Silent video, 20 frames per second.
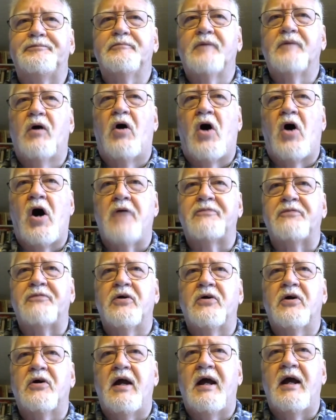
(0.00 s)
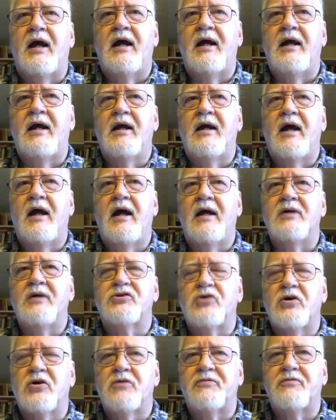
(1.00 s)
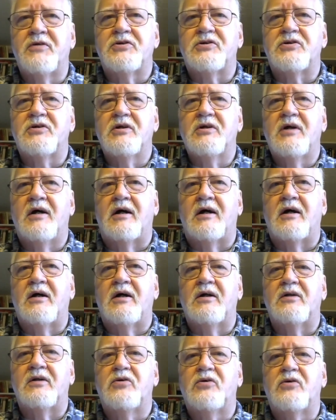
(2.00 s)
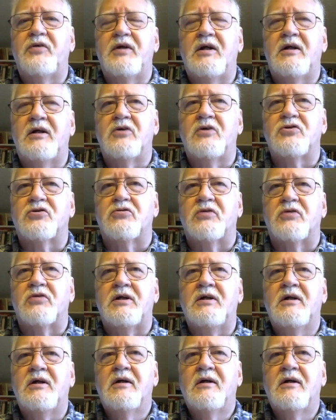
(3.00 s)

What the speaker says: offer a service to the industry